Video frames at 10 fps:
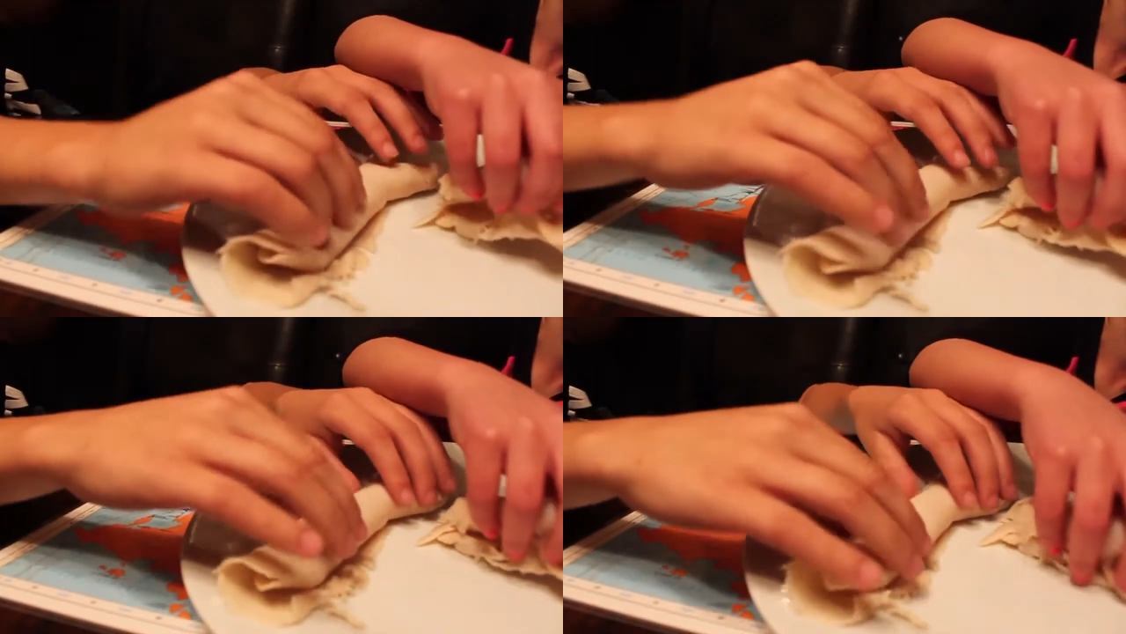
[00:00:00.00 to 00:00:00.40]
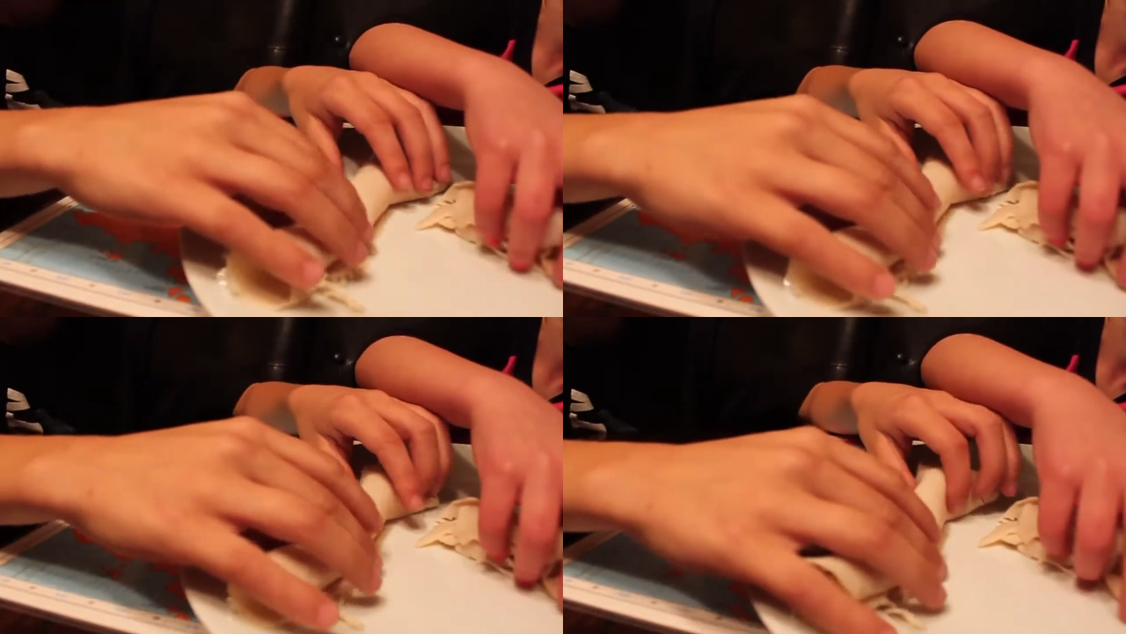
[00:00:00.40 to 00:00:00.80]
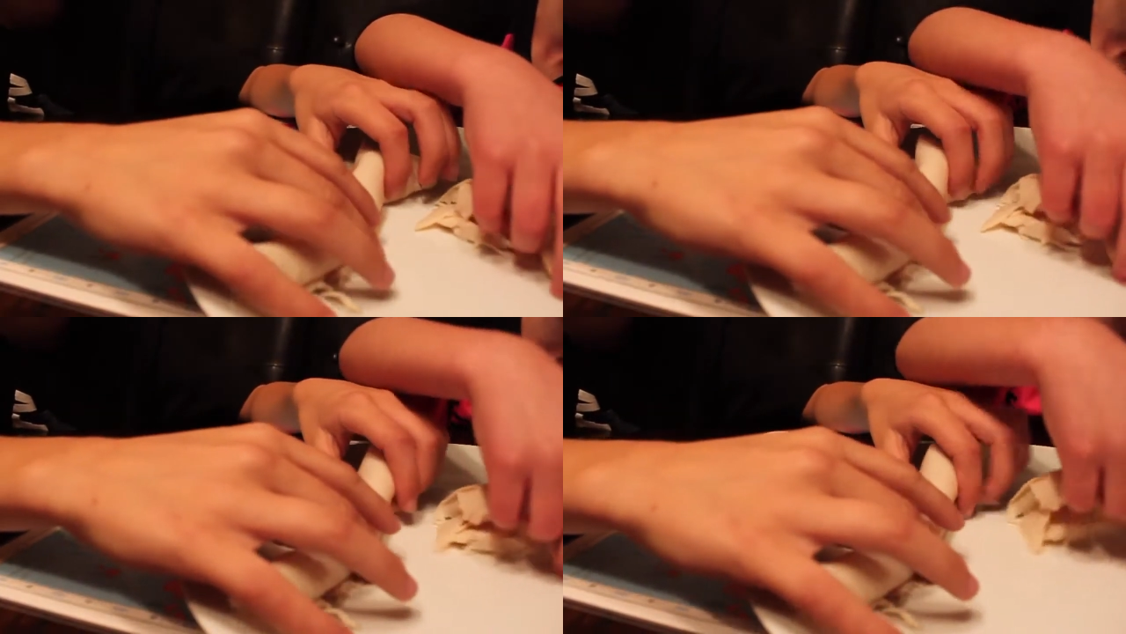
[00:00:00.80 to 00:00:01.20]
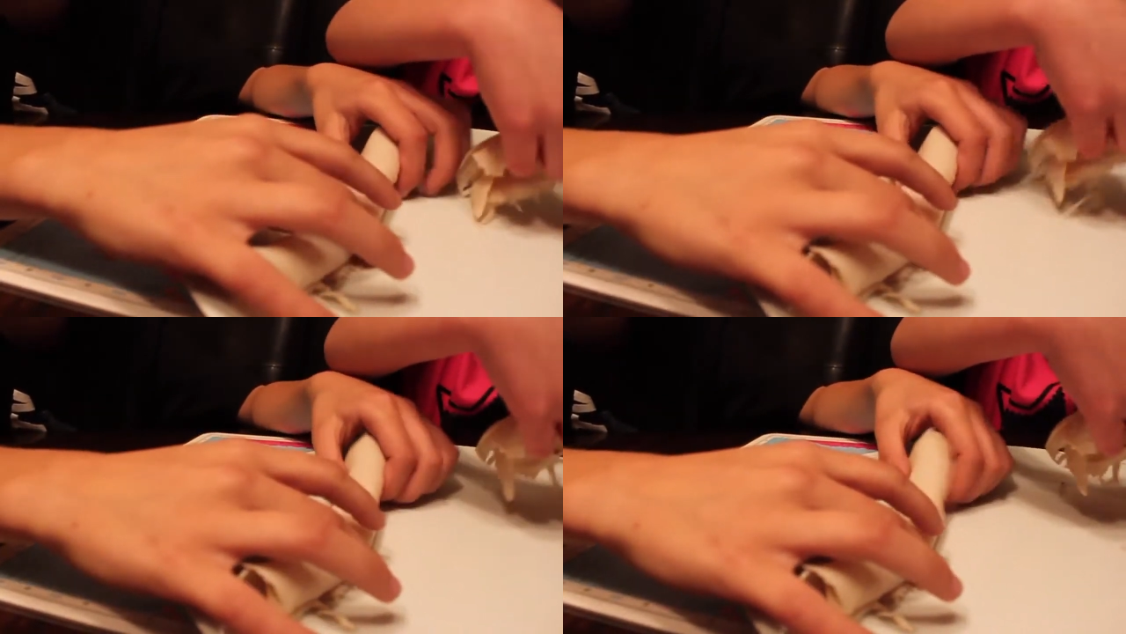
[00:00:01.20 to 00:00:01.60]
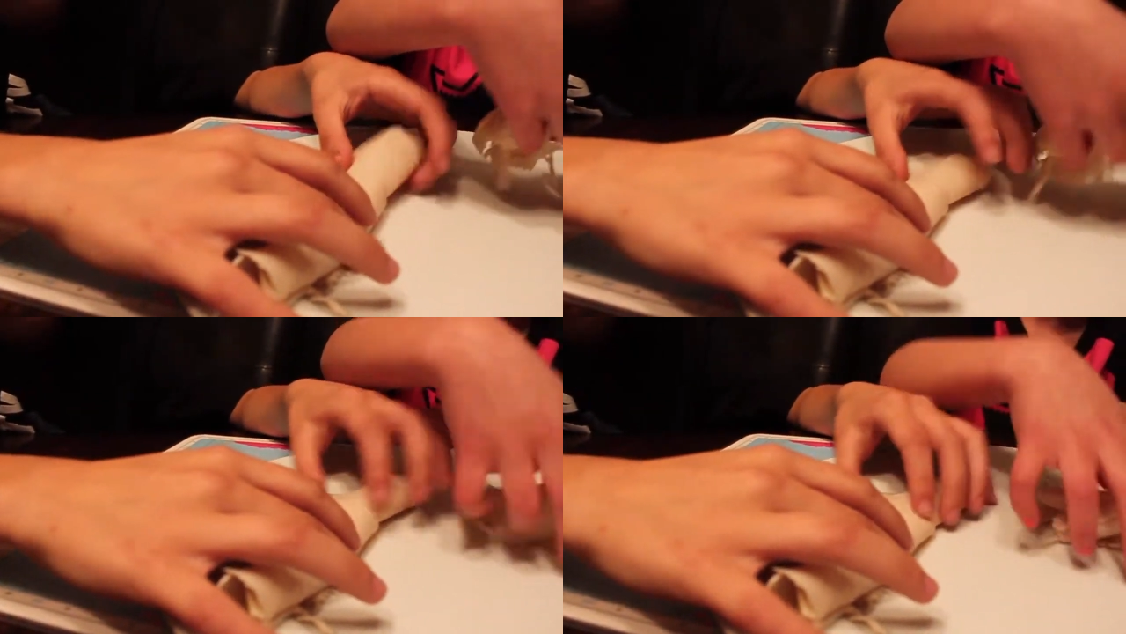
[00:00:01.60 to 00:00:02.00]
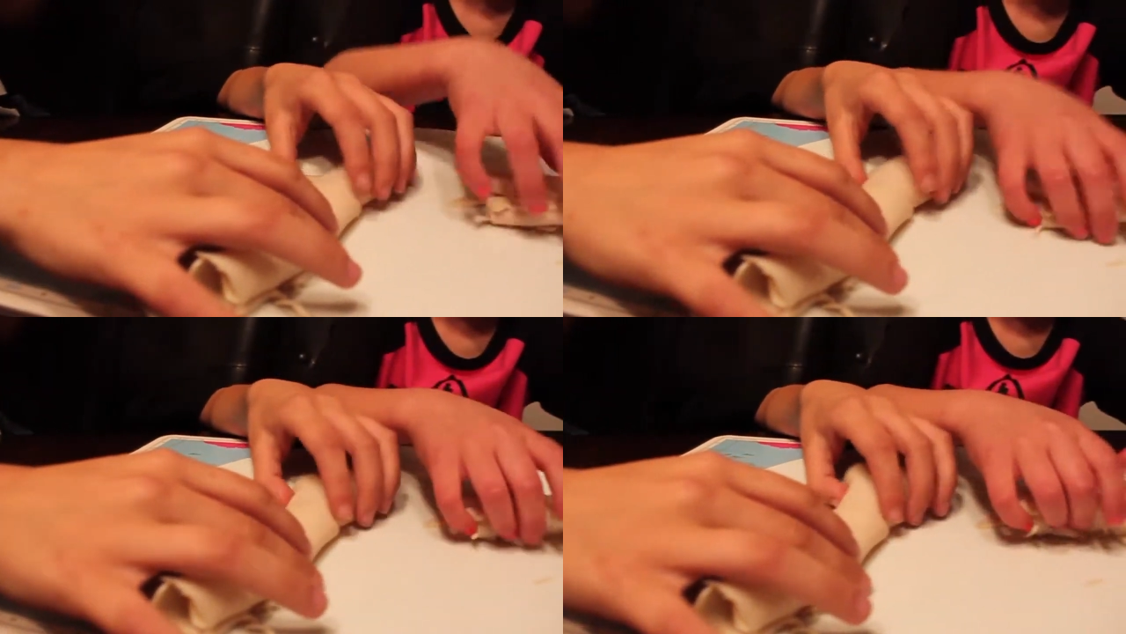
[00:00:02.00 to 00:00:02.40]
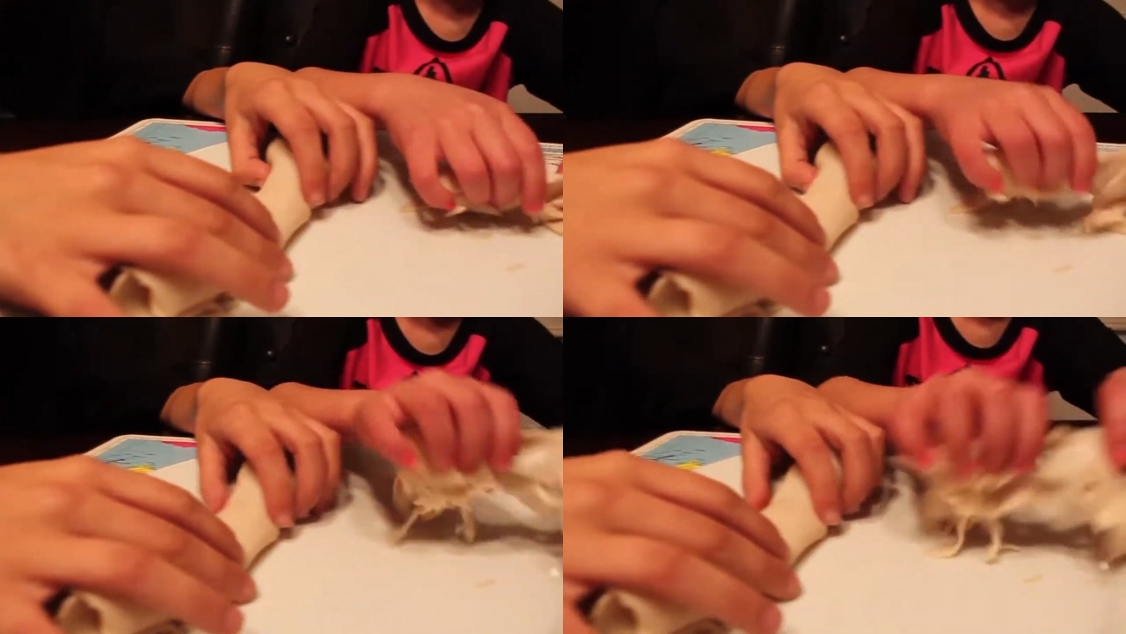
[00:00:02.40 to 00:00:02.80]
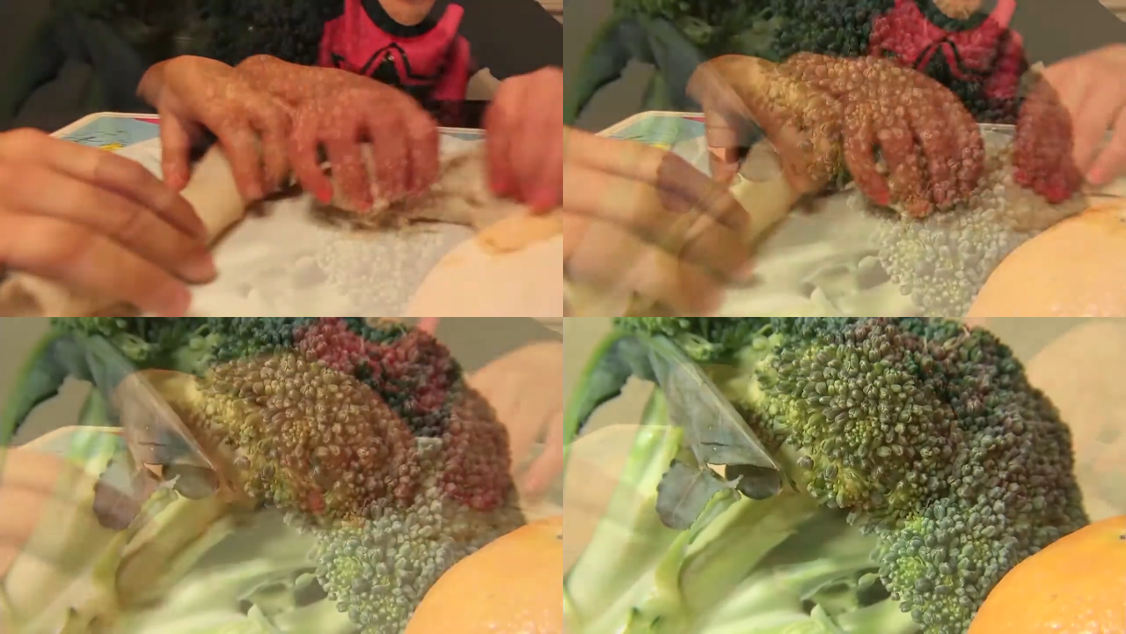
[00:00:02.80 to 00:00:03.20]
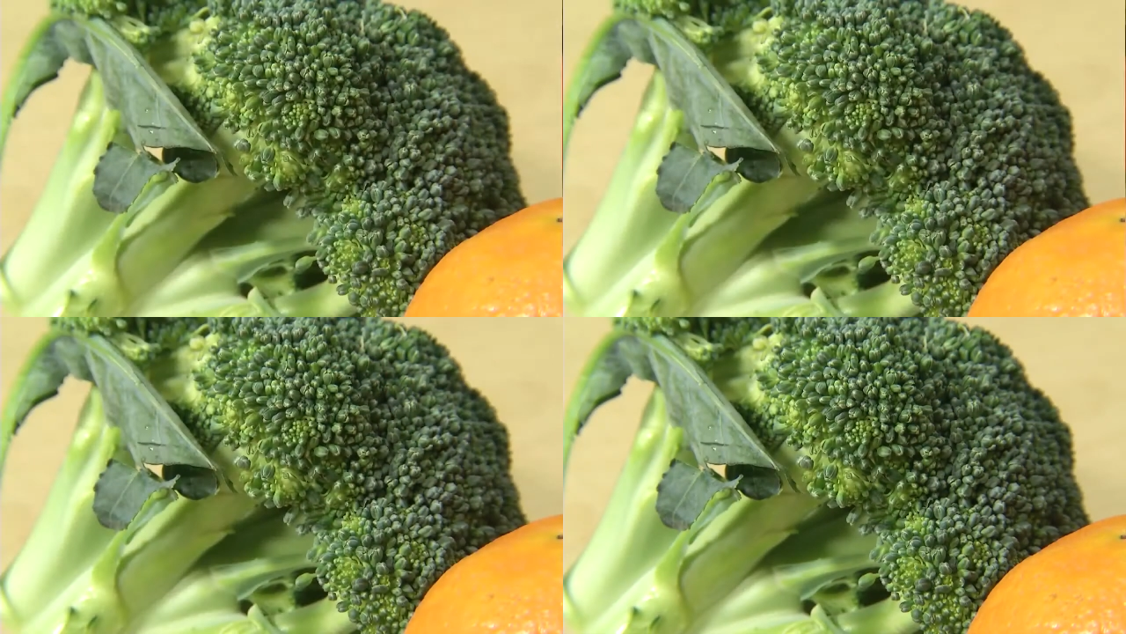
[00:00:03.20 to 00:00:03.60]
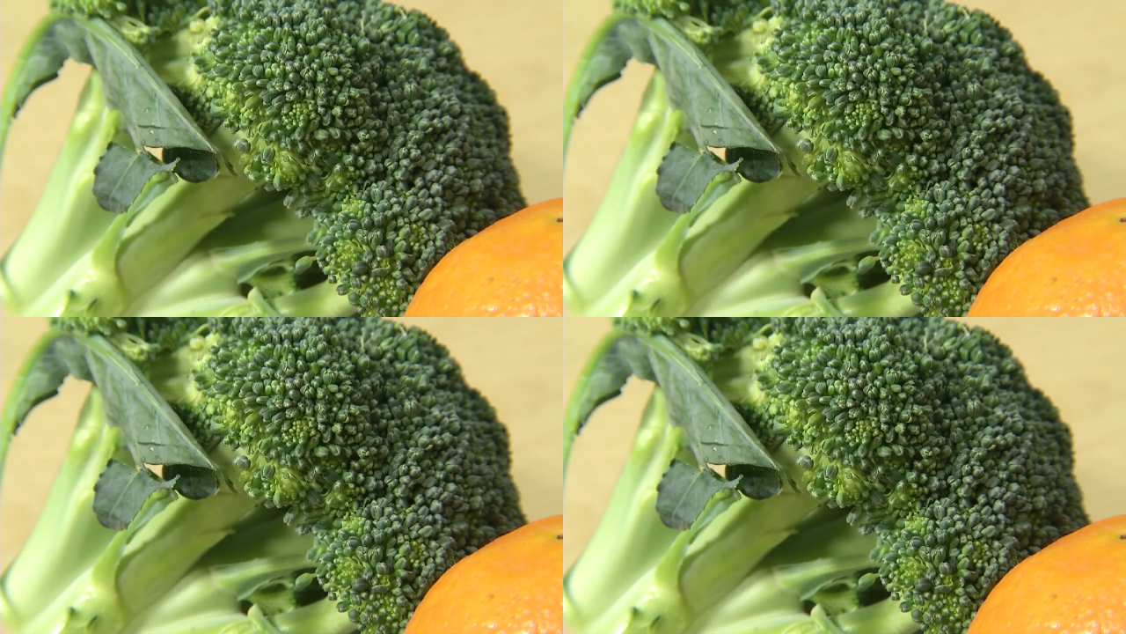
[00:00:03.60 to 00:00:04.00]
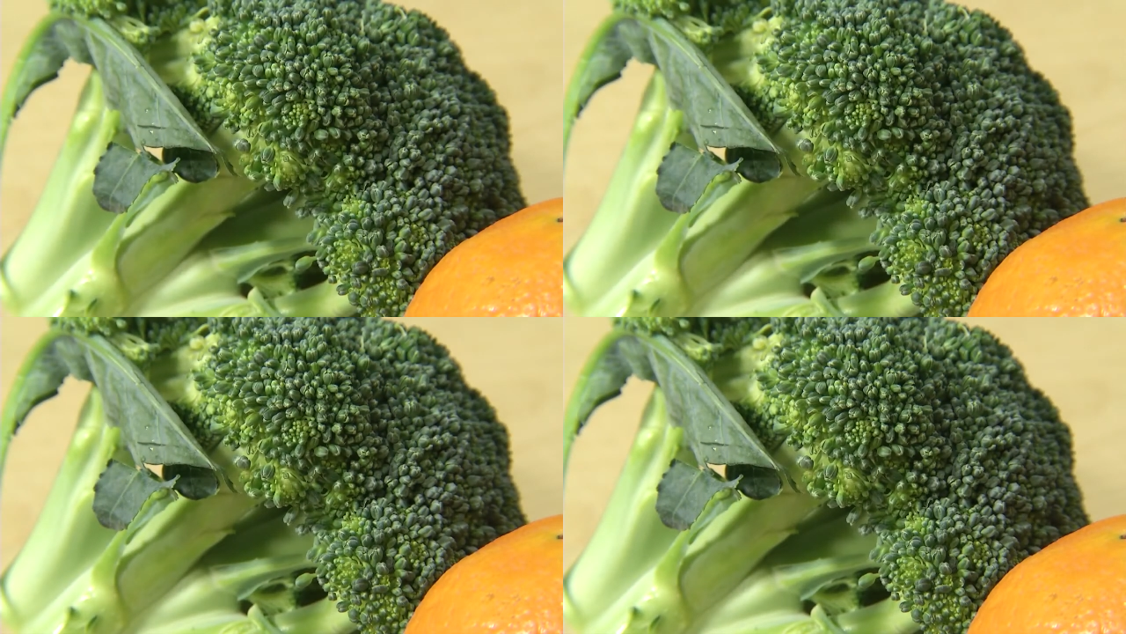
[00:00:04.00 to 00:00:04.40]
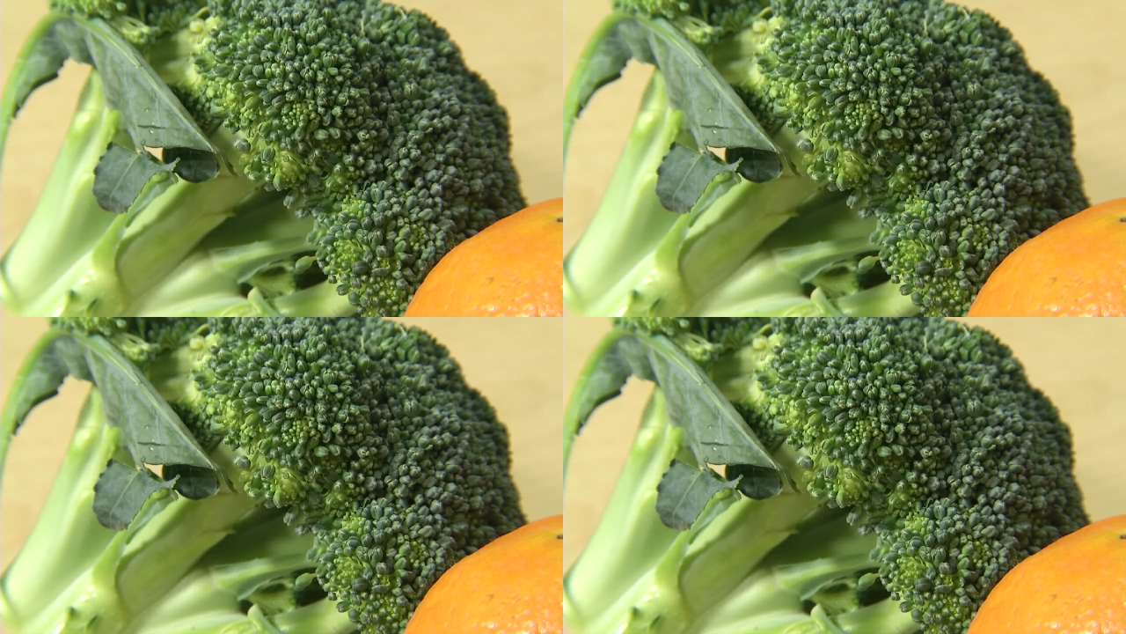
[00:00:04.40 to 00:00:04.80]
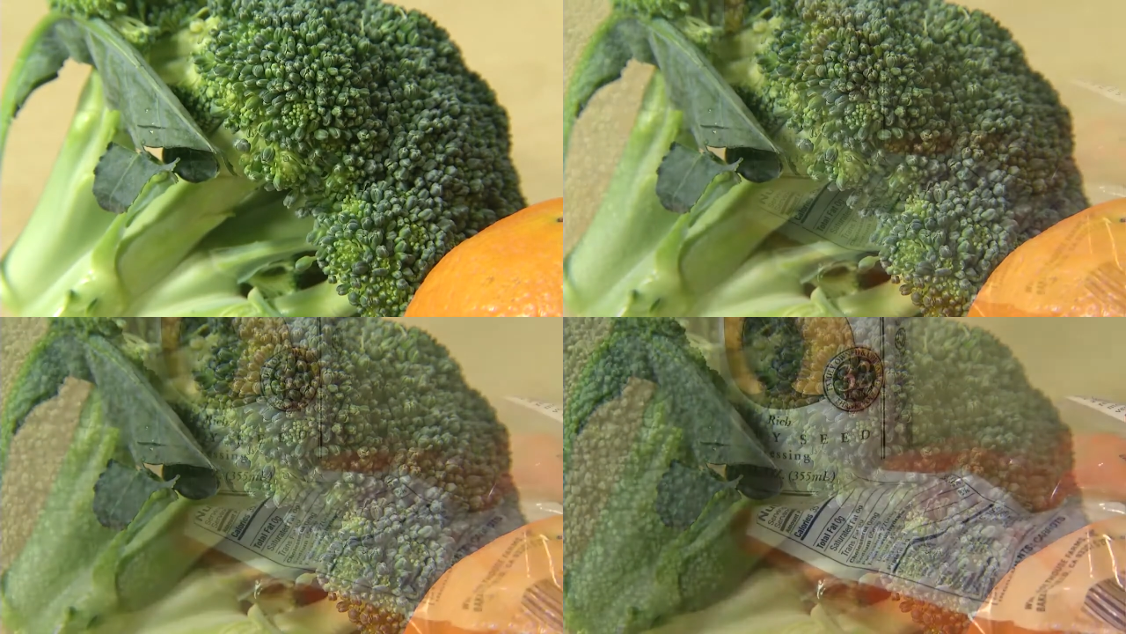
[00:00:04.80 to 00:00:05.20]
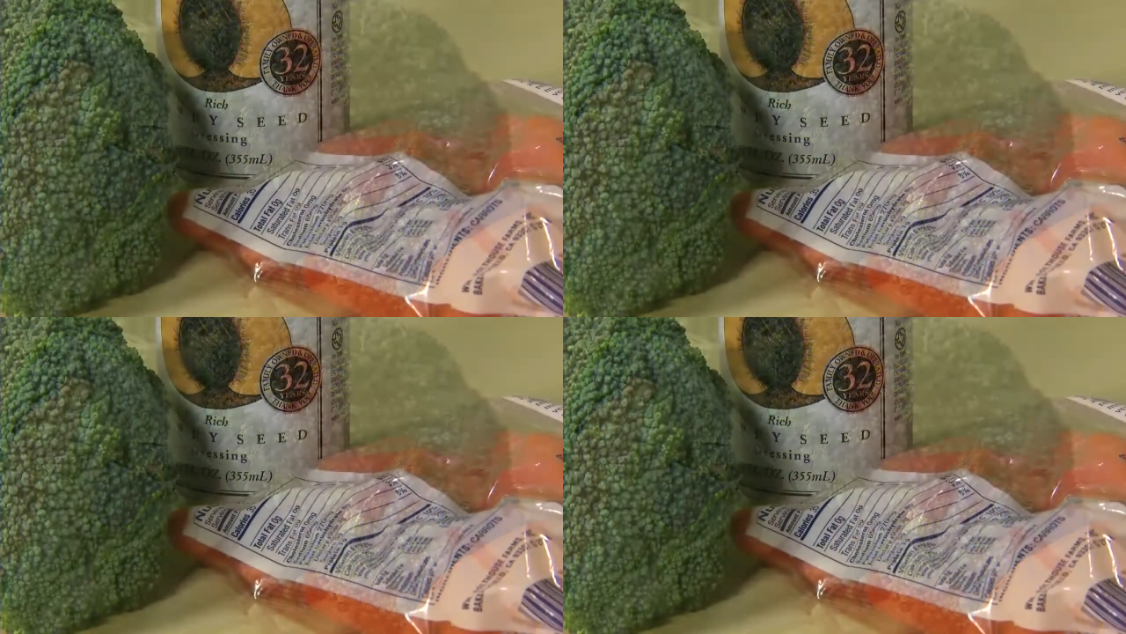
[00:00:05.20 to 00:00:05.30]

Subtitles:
Nobody's mouth can be seen.